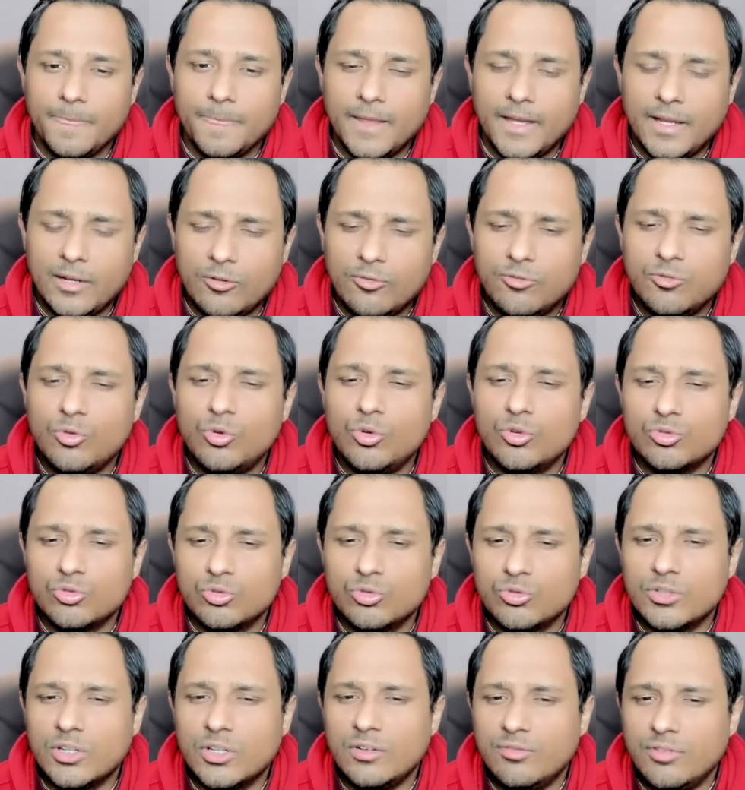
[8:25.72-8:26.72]
and of course
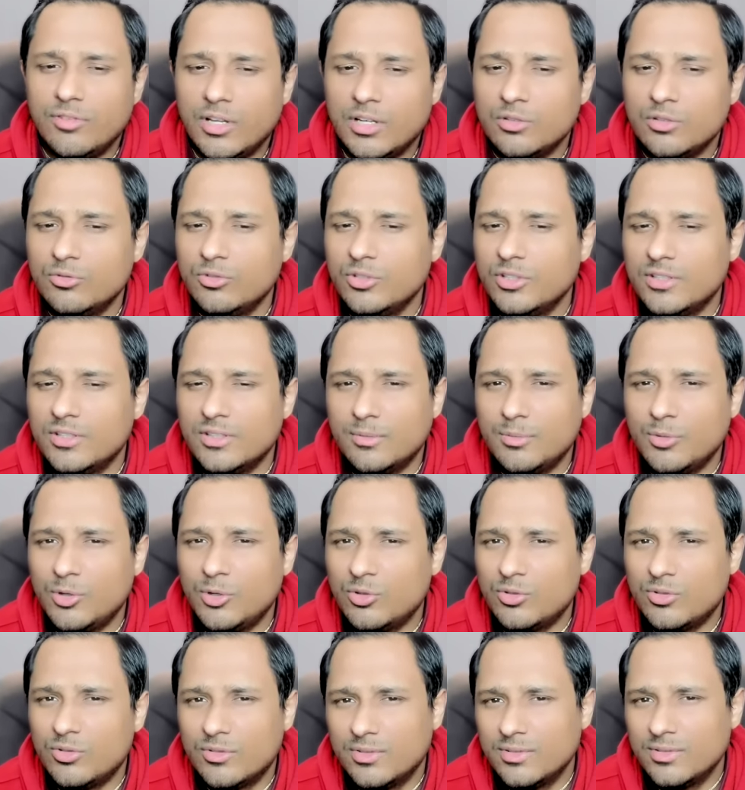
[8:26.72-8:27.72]
uttar falguni is
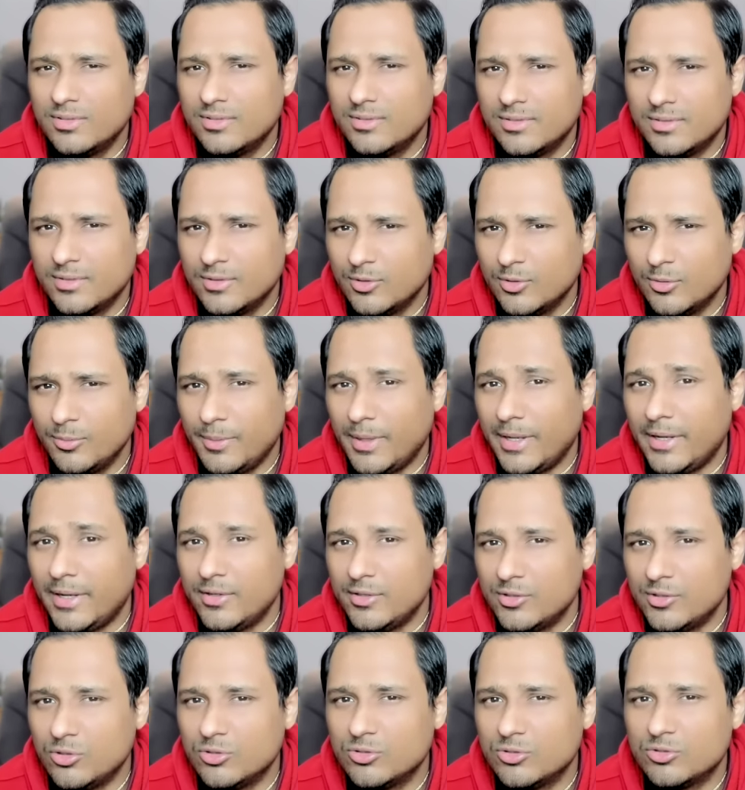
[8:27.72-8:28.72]
about you know
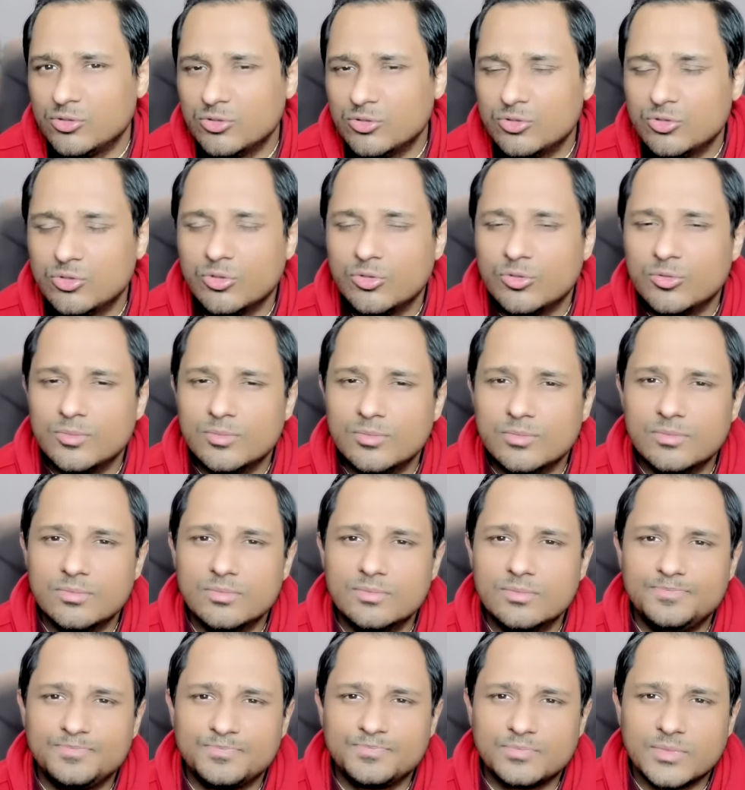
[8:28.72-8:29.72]
marriage also so
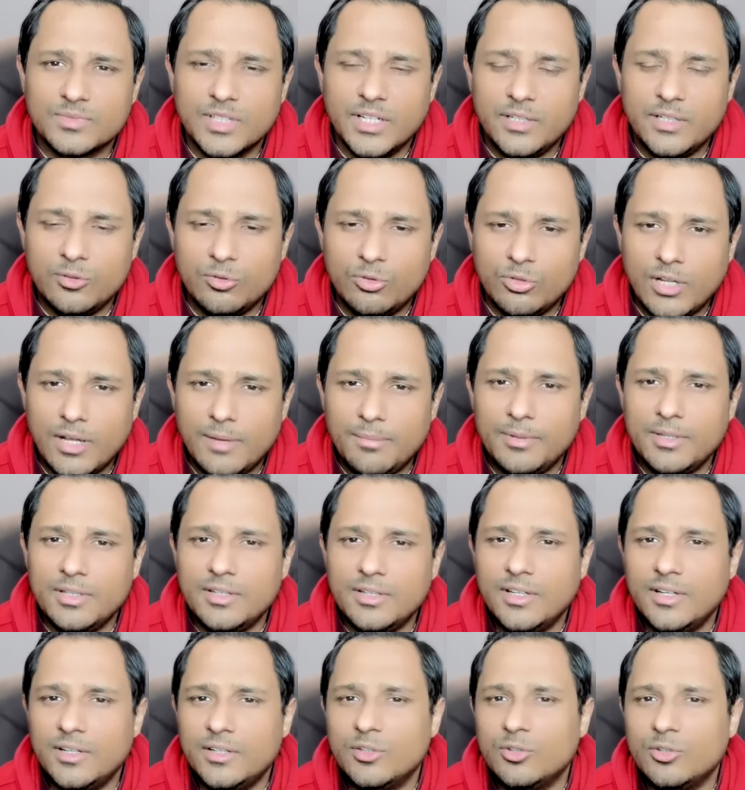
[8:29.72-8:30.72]
it could happen
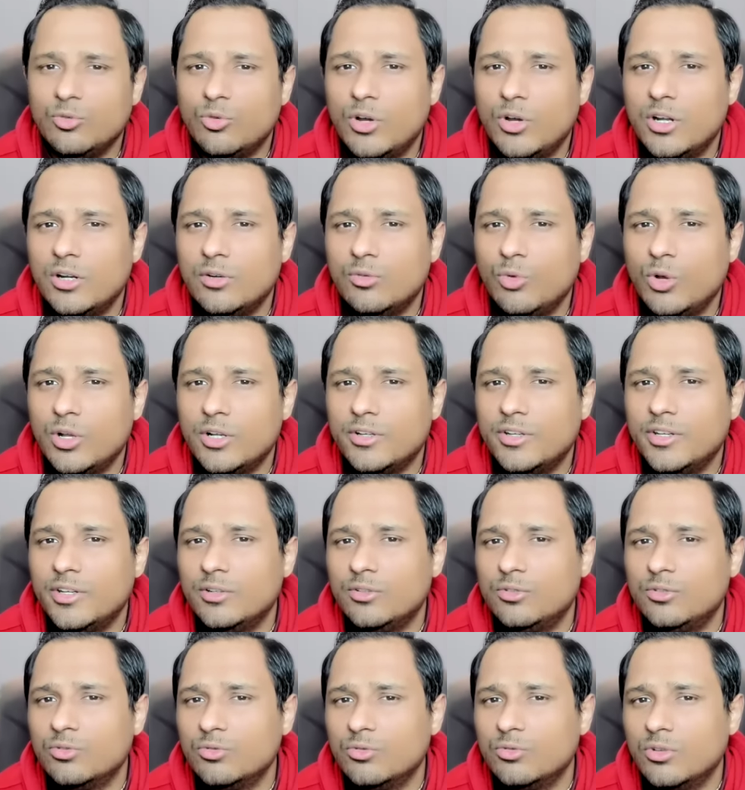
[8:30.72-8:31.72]
that you are wanting
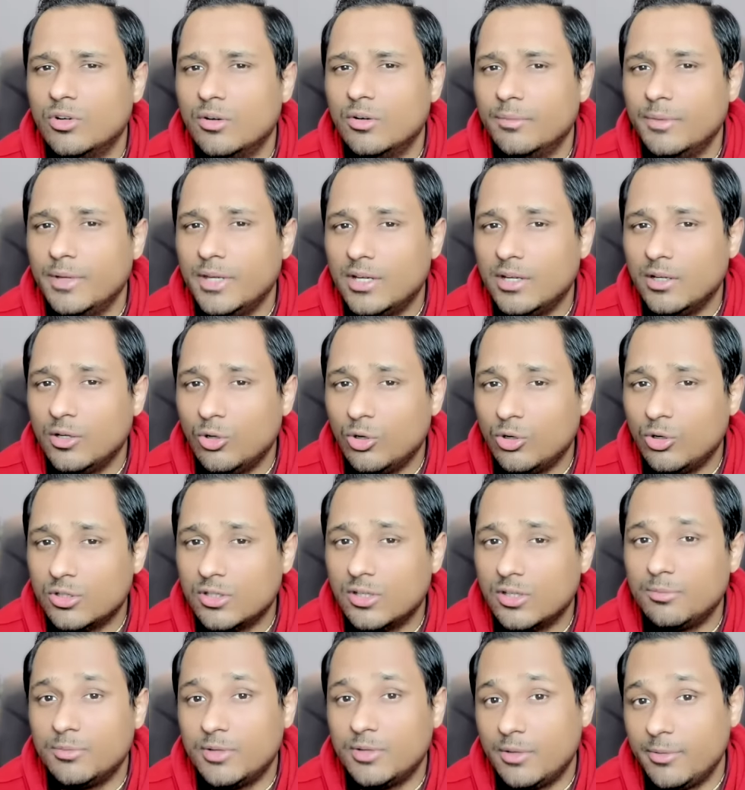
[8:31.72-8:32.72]
to uh, make a long
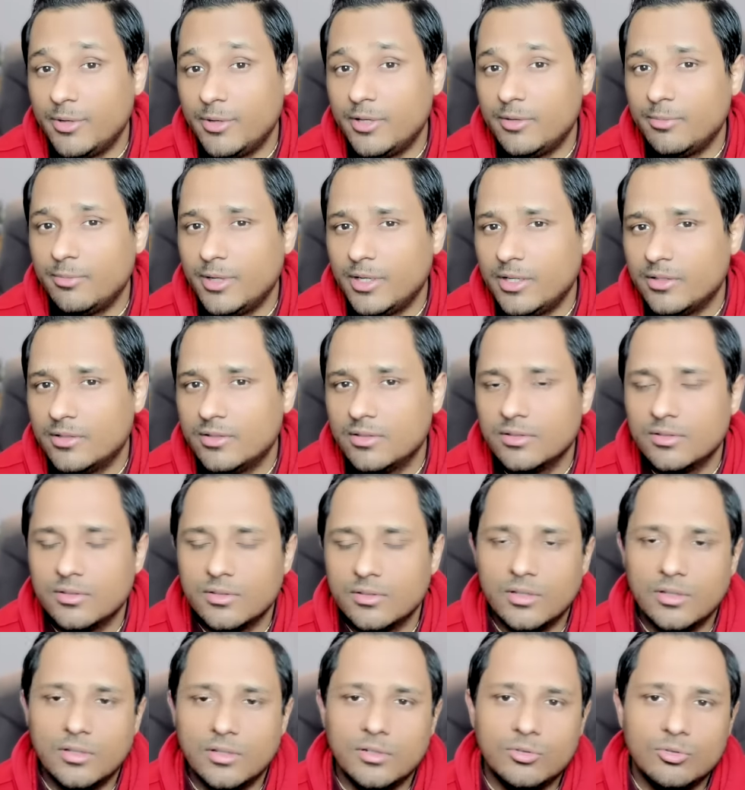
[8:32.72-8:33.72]
term commitment
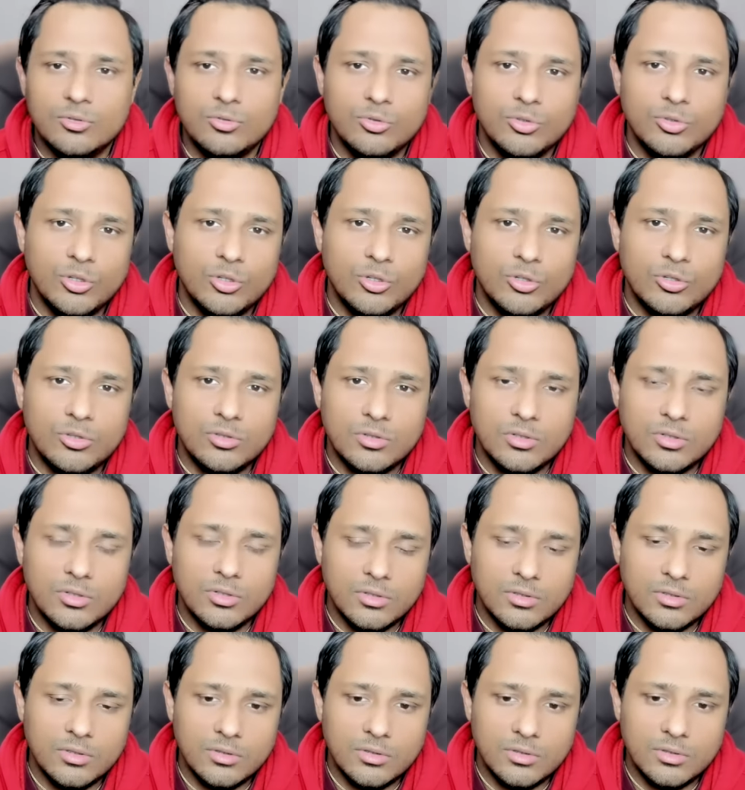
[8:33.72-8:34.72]
uh, to your
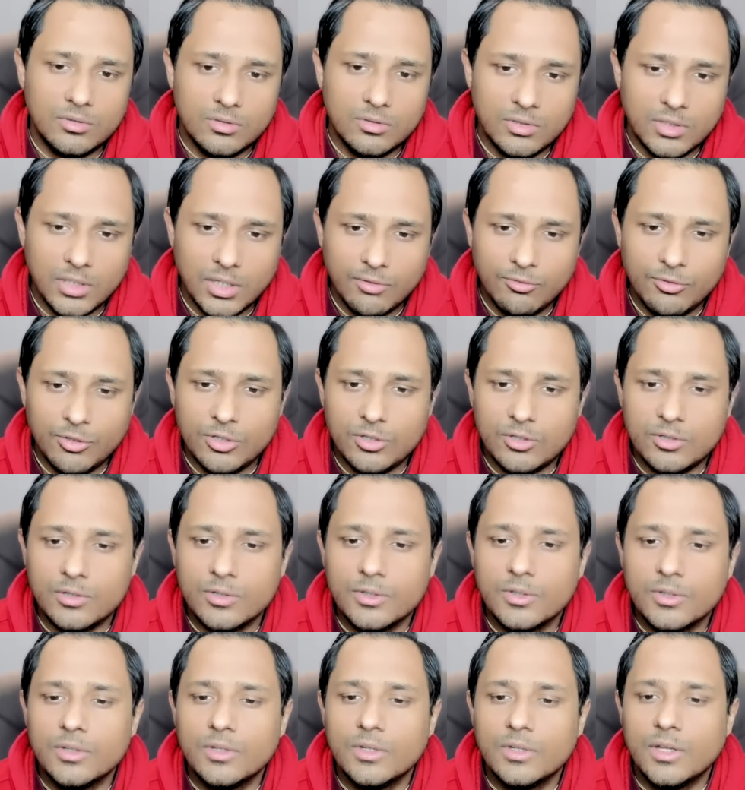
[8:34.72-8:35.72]
uh, lover
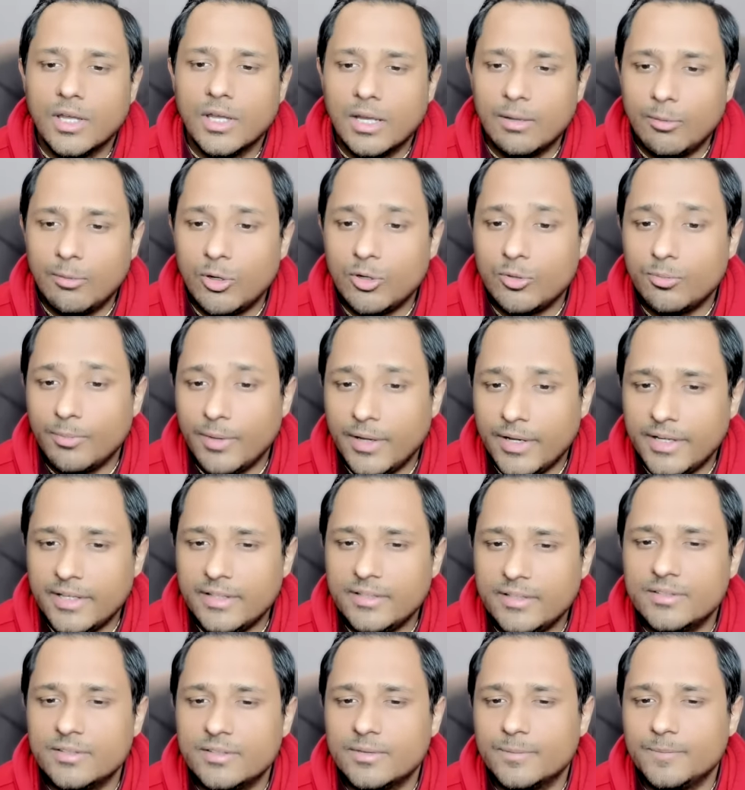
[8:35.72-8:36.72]
about
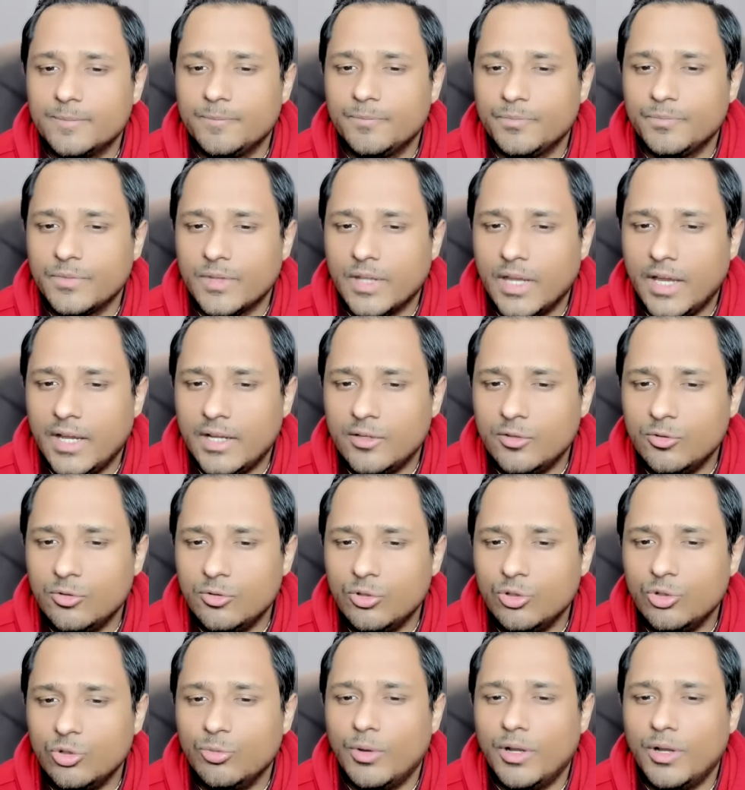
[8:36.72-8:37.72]
marriage and you know
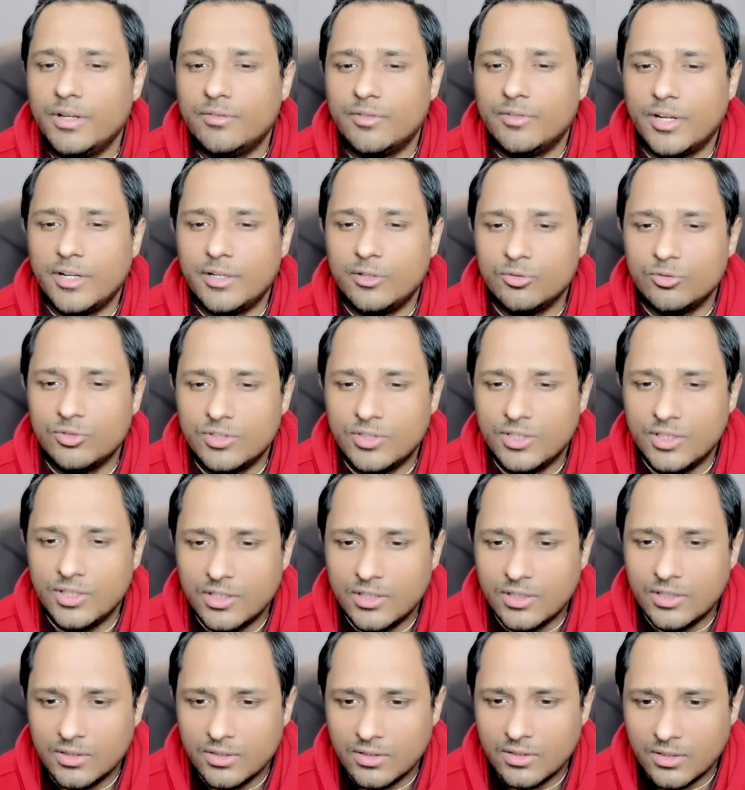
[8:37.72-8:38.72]
you might try to
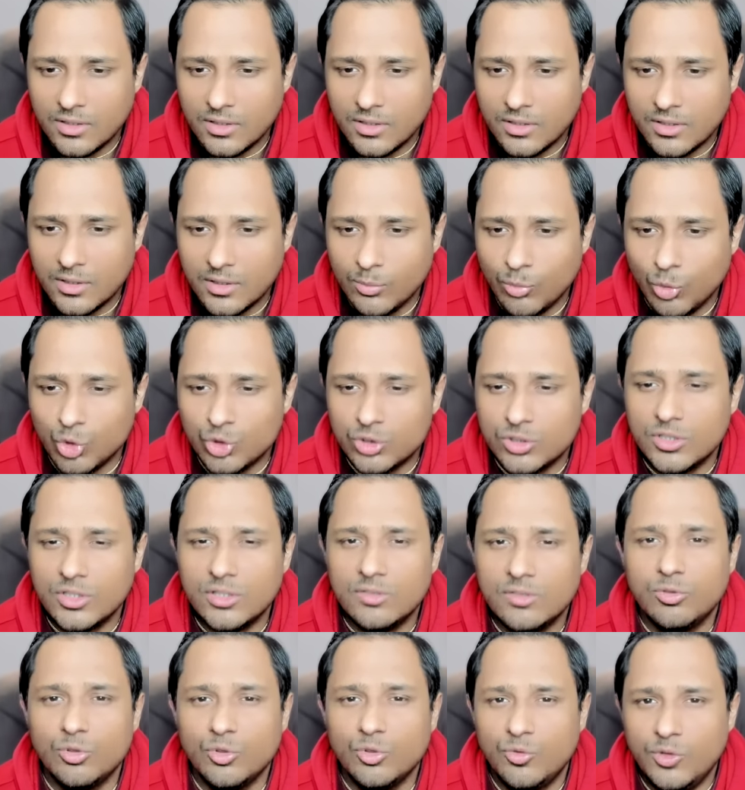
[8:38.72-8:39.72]
seek emotional
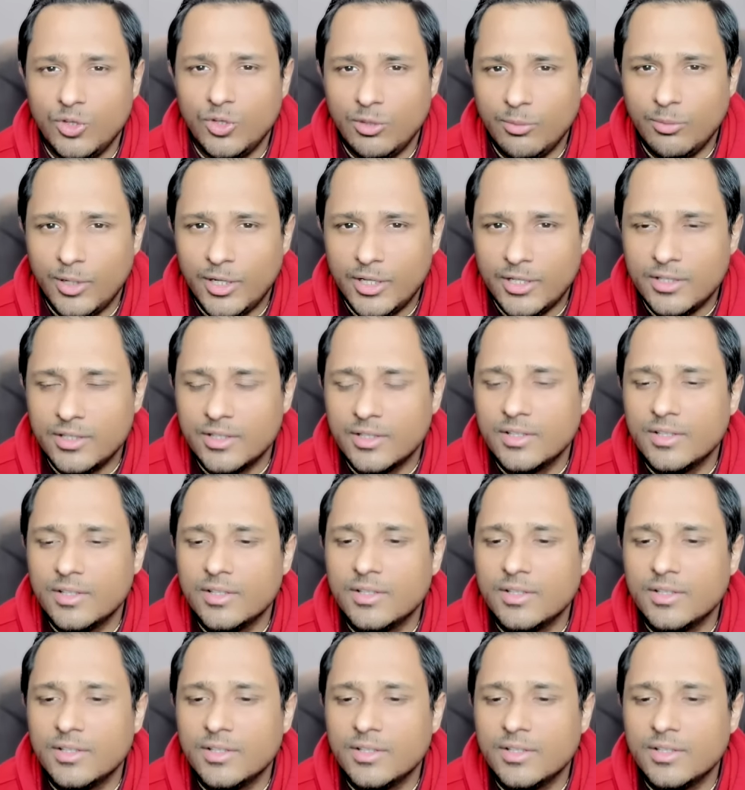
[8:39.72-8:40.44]
fulfillment